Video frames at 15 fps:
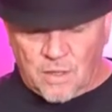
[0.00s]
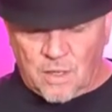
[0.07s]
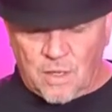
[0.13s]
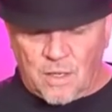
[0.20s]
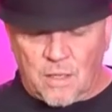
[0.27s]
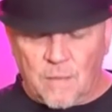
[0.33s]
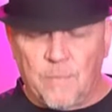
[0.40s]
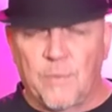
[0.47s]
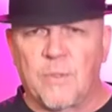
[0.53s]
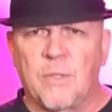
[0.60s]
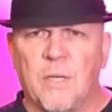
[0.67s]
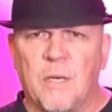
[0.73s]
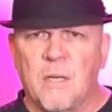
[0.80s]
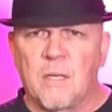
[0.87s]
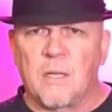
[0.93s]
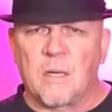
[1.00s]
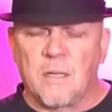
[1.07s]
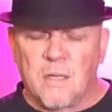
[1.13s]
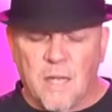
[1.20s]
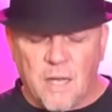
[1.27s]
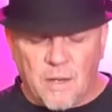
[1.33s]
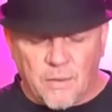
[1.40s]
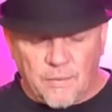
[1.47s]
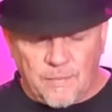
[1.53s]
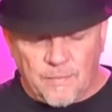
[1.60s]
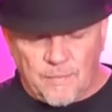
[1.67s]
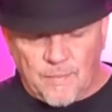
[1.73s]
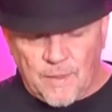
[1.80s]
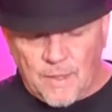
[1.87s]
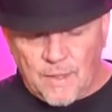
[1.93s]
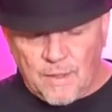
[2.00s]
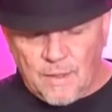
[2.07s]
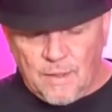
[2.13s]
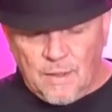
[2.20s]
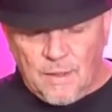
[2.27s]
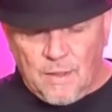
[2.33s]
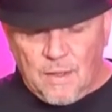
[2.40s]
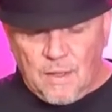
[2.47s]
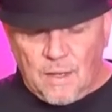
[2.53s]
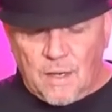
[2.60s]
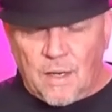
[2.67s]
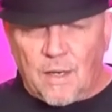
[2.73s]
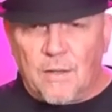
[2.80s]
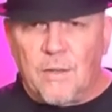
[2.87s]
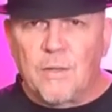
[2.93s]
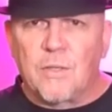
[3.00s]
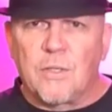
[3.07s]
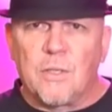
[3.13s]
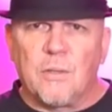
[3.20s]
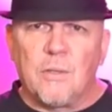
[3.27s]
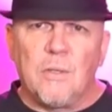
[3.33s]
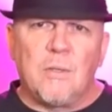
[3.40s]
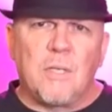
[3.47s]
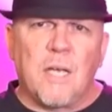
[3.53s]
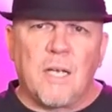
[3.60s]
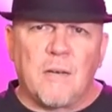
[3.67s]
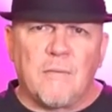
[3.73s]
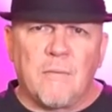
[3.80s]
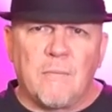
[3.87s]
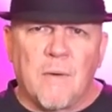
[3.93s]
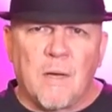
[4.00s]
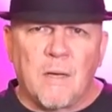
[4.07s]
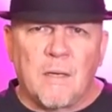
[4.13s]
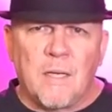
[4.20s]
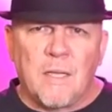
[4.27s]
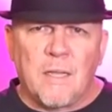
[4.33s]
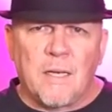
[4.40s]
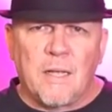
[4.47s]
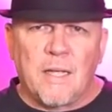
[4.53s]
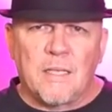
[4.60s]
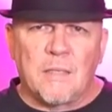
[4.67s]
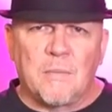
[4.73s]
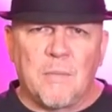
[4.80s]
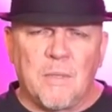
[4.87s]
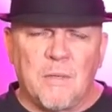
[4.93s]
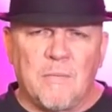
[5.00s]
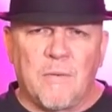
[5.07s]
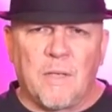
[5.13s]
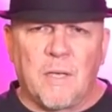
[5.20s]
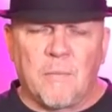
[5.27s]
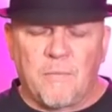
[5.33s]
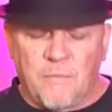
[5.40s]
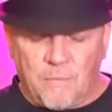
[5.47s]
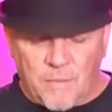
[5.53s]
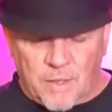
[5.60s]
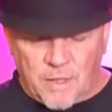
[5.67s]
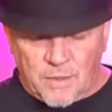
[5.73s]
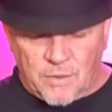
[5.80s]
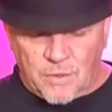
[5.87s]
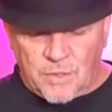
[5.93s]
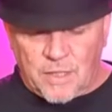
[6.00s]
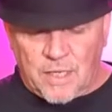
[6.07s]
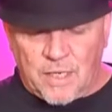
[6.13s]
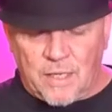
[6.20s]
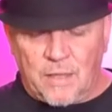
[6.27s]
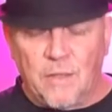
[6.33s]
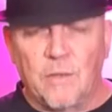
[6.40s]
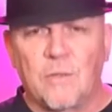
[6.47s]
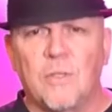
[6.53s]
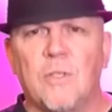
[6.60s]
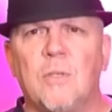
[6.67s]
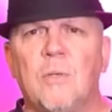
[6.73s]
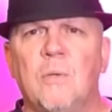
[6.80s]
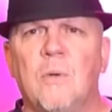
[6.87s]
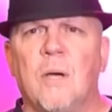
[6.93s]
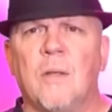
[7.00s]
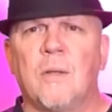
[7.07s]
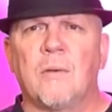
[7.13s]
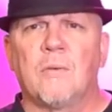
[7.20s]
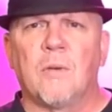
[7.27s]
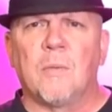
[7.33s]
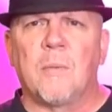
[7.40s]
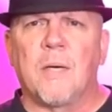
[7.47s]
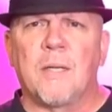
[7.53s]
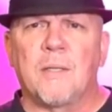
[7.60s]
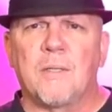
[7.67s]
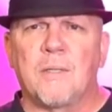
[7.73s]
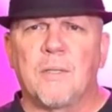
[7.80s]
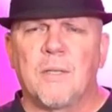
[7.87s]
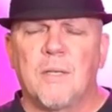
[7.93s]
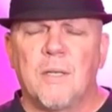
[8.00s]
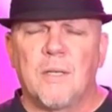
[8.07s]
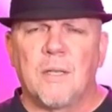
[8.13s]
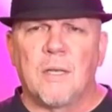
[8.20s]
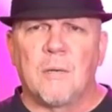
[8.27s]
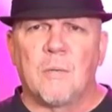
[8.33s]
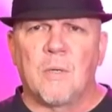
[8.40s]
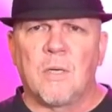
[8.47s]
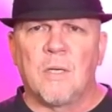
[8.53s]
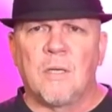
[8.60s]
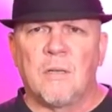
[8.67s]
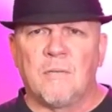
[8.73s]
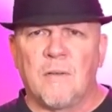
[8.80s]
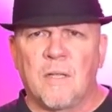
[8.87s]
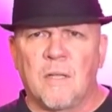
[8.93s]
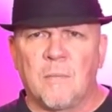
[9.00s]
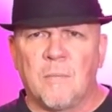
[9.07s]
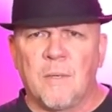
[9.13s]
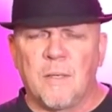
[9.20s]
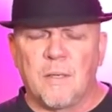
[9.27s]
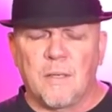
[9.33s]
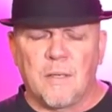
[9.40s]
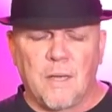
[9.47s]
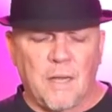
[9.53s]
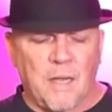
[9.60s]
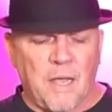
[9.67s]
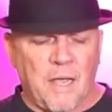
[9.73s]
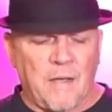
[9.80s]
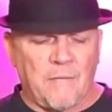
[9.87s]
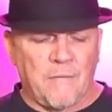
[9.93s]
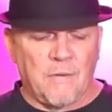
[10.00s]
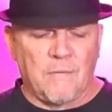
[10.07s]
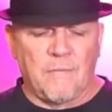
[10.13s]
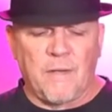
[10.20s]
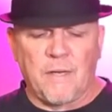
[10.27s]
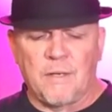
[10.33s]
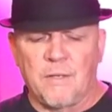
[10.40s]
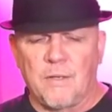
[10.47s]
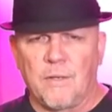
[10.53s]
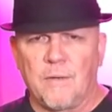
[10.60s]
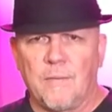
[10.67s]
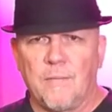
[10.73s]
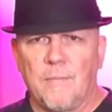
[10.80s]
100% on the cloud. Uh, there's still new tech from Bonky that hasn't been developed from what I understand. There's two other robots that were in development after Vector.